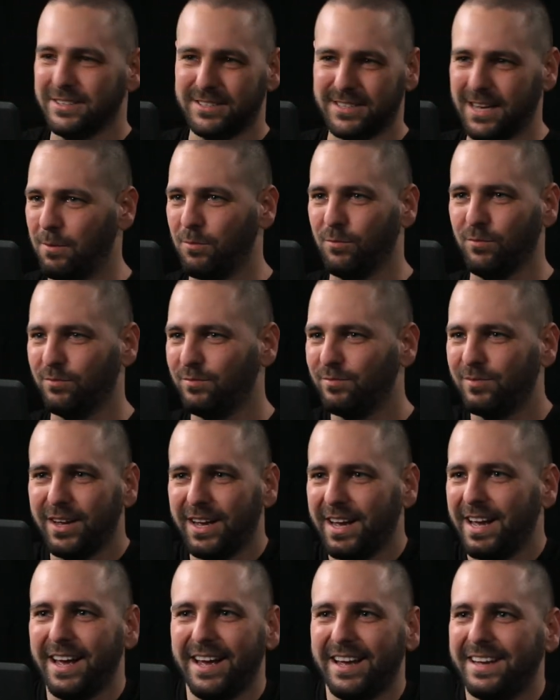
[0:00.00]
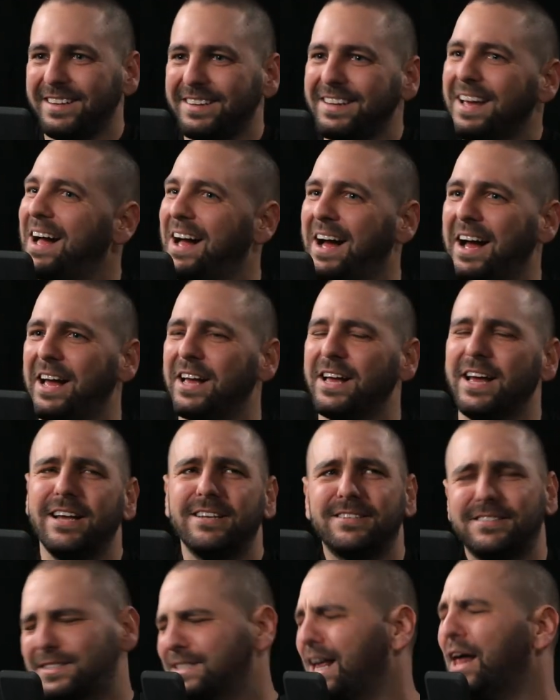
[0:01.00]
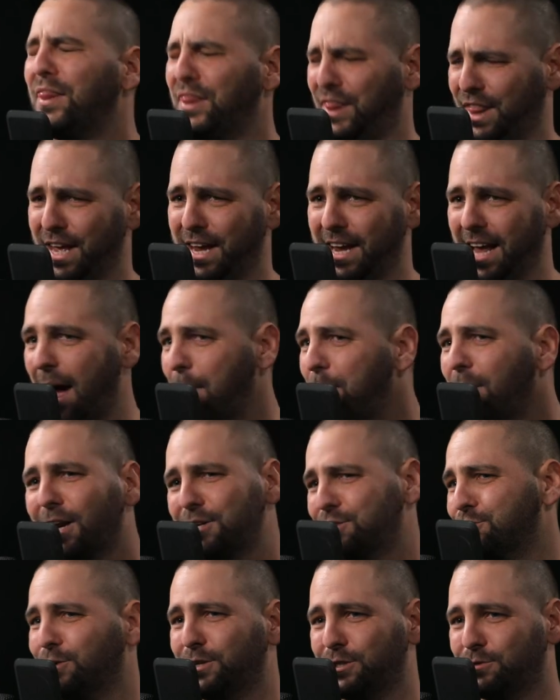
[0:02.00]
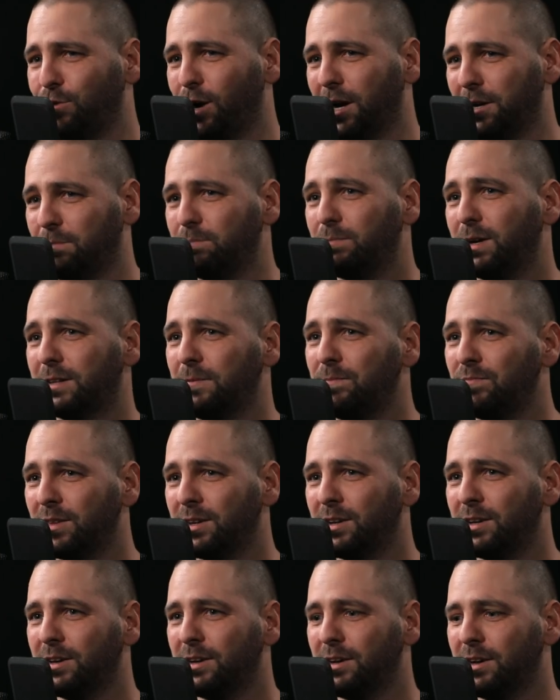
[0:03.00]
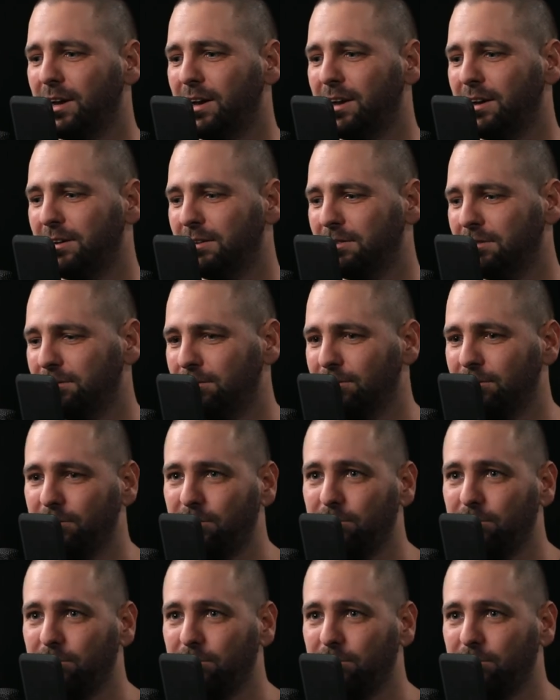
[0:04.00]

As some, a backpacker, yeah. Yeah, as something. I'm not sure as what, but yeah. Well,